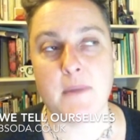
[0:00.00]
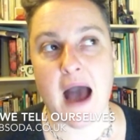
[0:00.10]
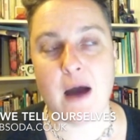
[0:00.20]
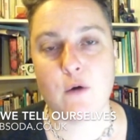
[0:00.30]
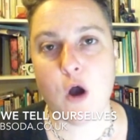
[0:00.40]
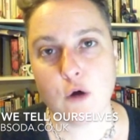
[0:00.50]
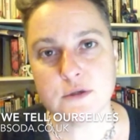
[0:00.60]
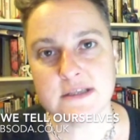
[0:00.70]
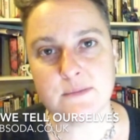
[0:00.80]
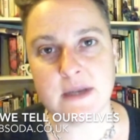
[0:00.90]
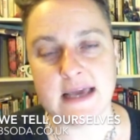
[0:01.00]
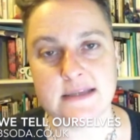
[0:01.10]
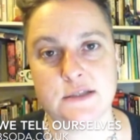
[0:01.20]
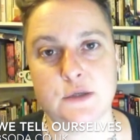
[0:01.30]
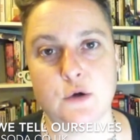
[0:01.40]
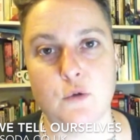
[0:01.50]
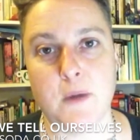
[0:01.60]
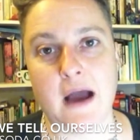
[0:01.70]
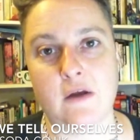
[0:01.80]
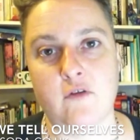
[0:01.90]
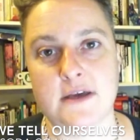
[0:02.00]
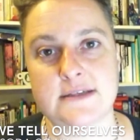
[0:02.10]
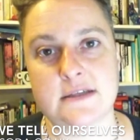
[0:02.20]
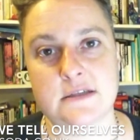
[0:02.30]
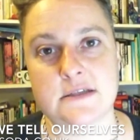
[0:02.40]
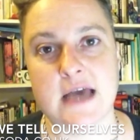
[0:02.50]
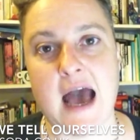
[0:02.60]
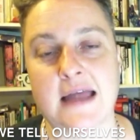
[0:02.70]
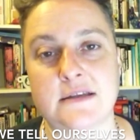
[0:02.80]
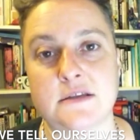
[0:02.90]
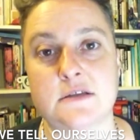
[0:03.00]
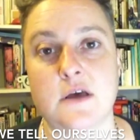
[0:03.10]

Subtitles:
Alcohol stimulates your pancreas and